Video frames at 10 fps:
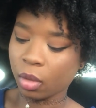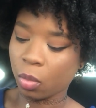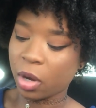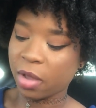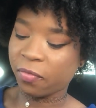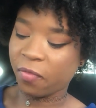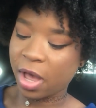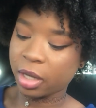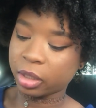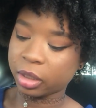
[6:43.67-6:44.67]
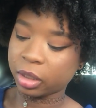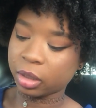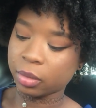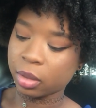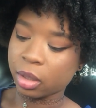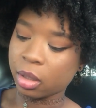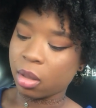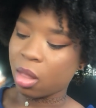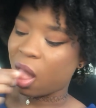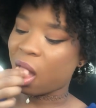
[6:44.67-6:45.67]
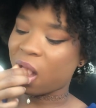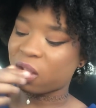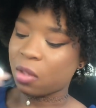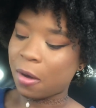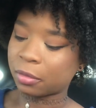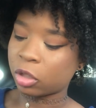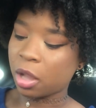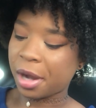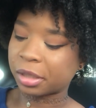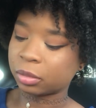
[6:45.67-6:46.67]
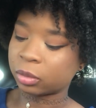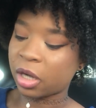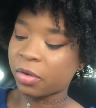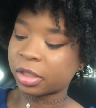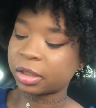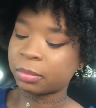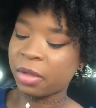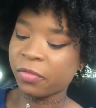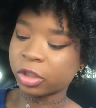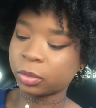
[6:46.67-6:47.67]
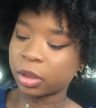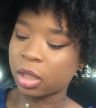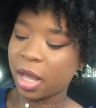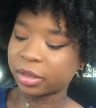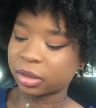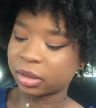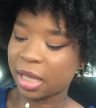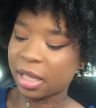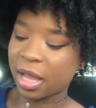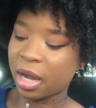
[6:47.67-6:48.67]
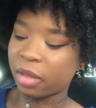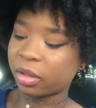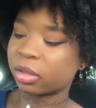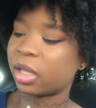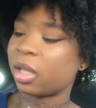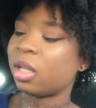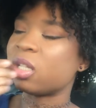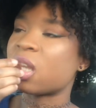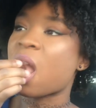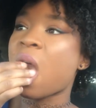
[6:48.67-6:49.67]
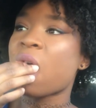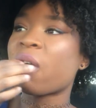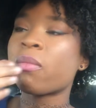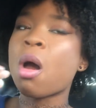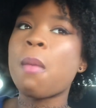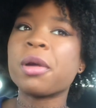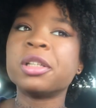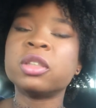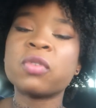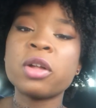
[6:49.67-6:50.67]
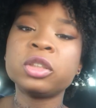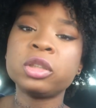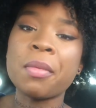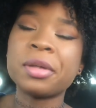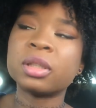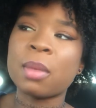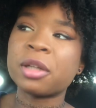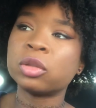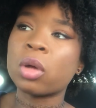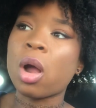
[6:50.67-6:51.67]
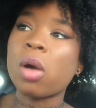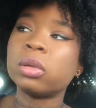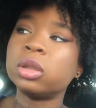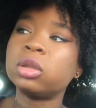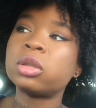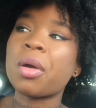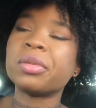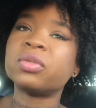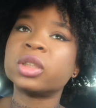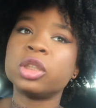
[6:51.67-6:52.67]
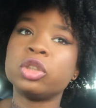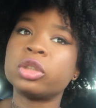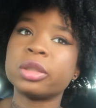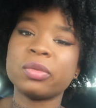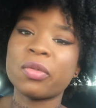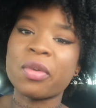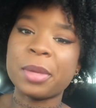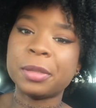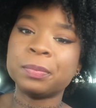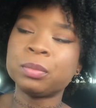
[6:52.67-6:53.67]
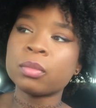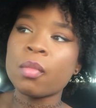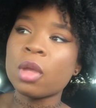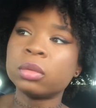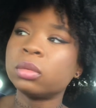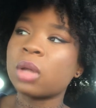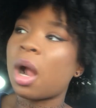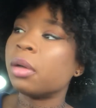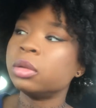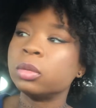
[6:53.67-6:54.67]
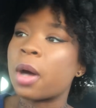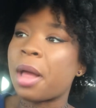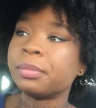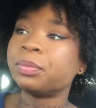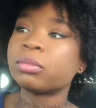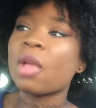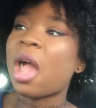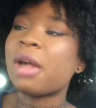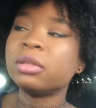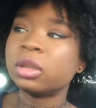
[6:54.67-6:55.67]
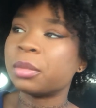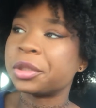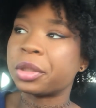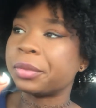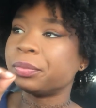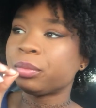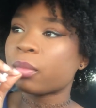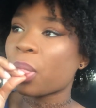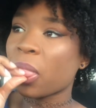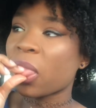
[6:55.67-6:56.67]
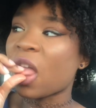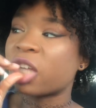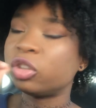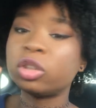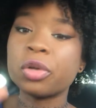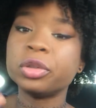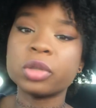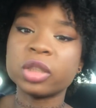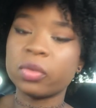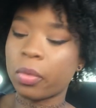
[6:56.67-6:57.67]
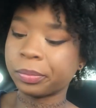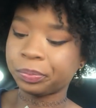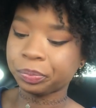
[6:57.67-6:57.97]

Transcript: When I finally realized, cause like my first week of classes, I kind of like to take it easy, because the first 2 weeks of my school are always so fucking stressful for me. I don't know why. Every semester, so stressful.